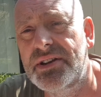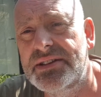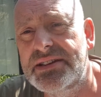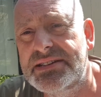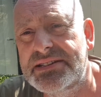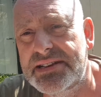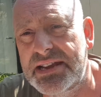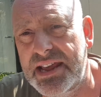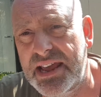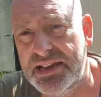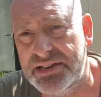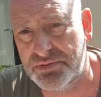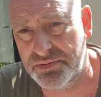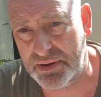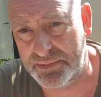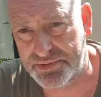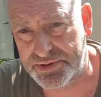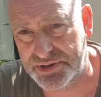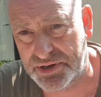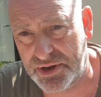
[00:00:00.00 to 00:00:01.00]
on the CX
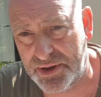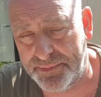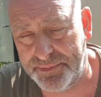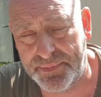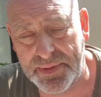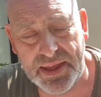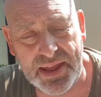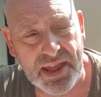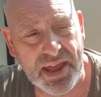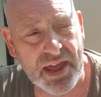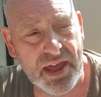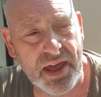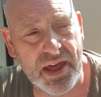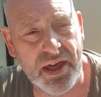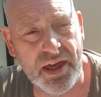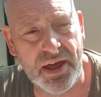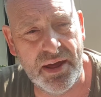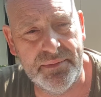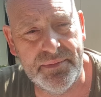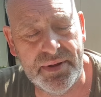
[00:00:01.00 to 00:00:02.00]
website,
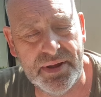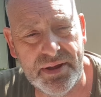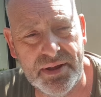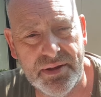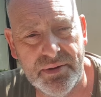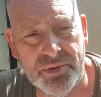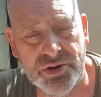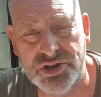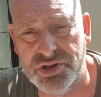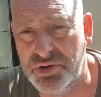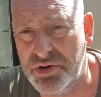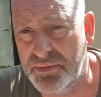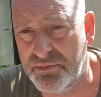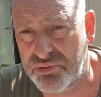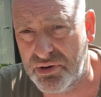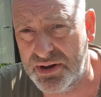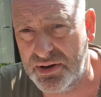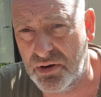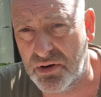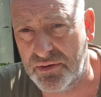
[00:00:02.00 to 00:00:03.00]
which you can
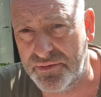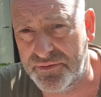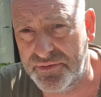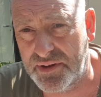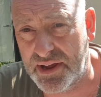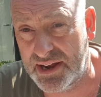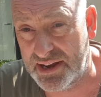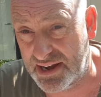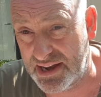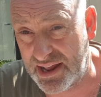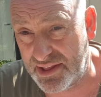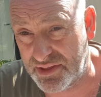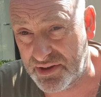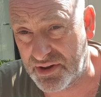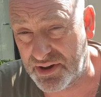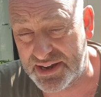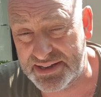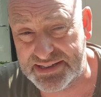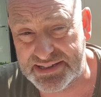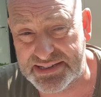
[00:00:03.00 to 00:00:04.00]
print off. And another
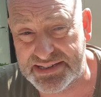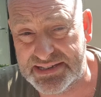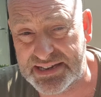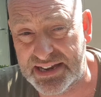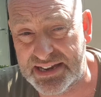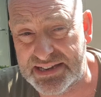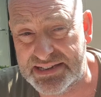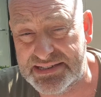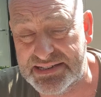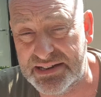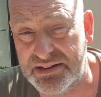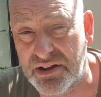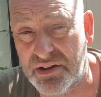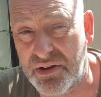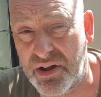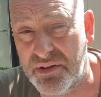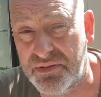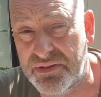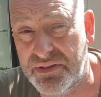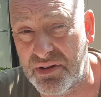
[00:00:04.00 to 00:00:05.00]
guy did say, he said,
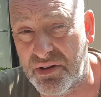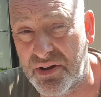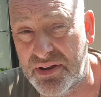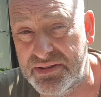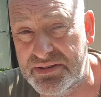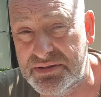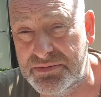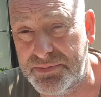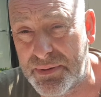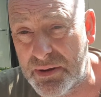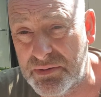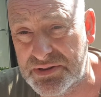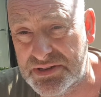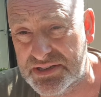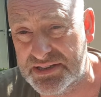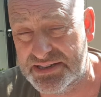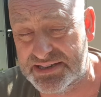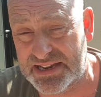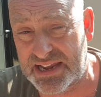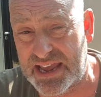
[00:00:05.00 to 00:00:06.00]
I spoke to
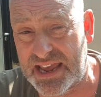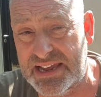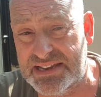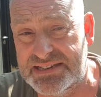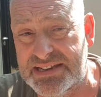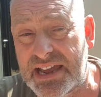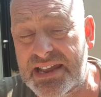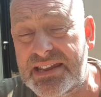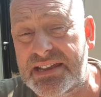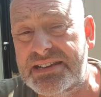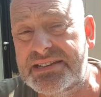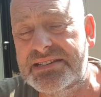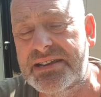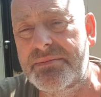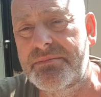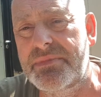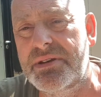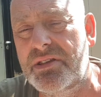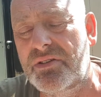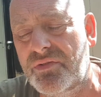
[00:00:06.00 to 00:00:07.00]
the CX and they
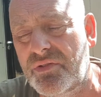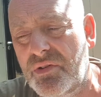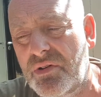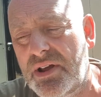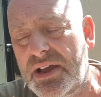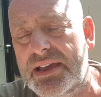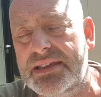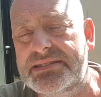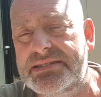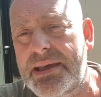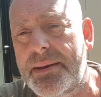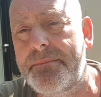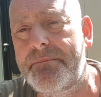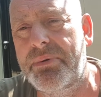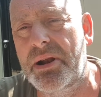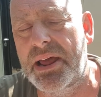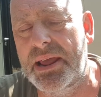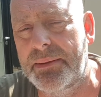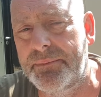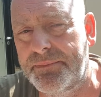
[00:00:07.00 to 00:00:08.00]
sent me through like a
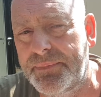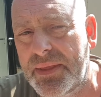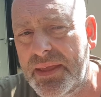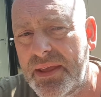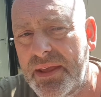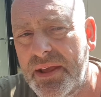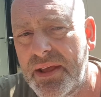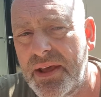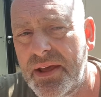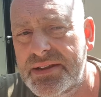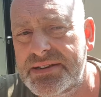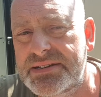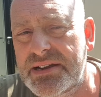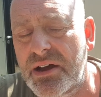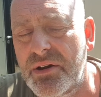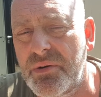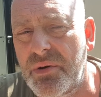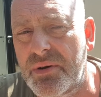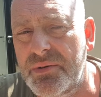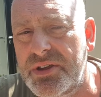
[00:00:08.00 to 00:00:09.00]
template.
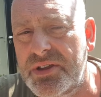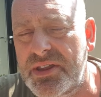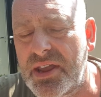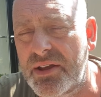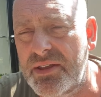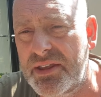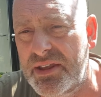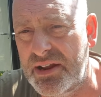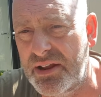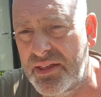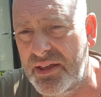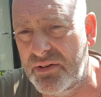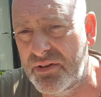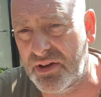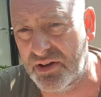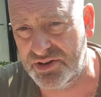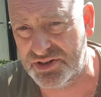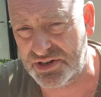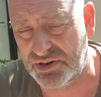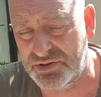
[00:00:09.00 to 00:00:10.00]
So you don't,
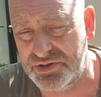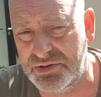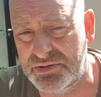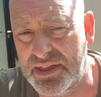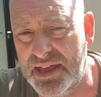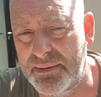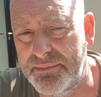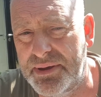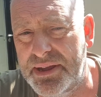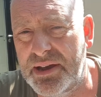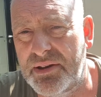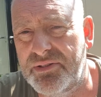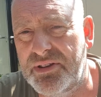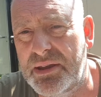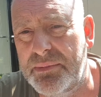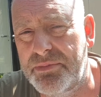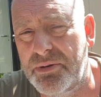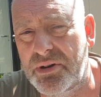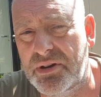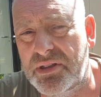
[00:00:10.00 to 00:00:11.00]
I showed you that
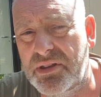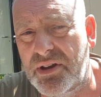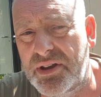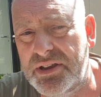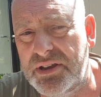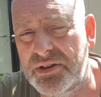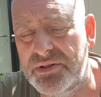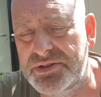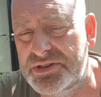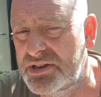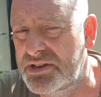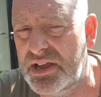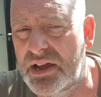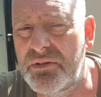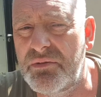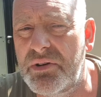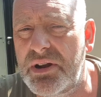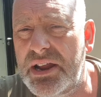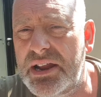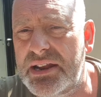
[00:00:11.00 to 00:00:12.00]
POD book that I used. You
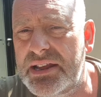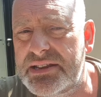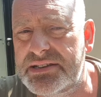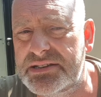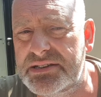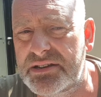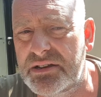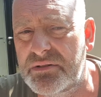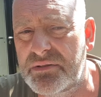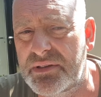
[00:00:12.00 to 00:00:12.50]
don't really need to do